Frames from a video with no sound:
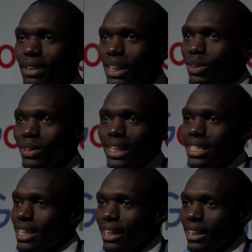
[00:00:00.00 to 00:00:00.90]
they don't
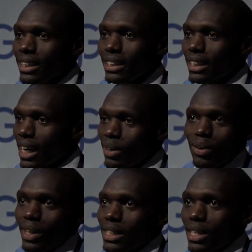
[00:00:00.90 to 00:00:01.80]
necessarily
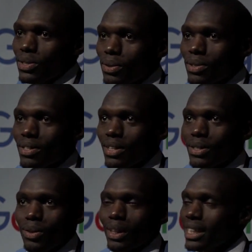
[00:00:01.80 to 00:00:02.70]
acknowledge the source.
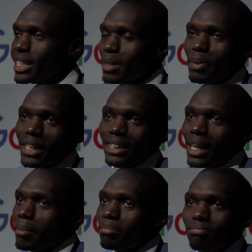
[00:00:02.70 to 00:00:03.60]
So they just pick it
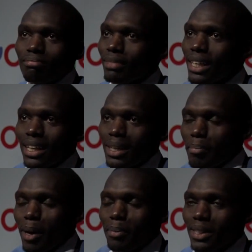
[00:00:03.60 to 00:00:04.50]
up,
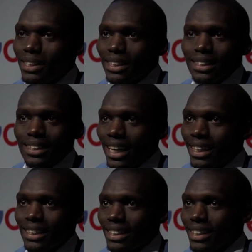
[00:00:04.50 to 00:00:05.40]
republish it,
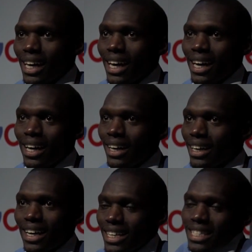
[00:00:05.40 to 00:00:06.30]
and
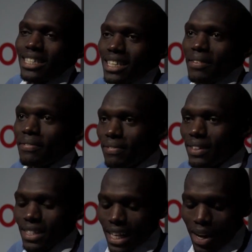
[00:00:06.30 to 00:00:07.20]
uh, as if
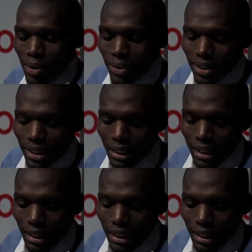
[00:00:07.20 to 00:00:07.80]
it's their own.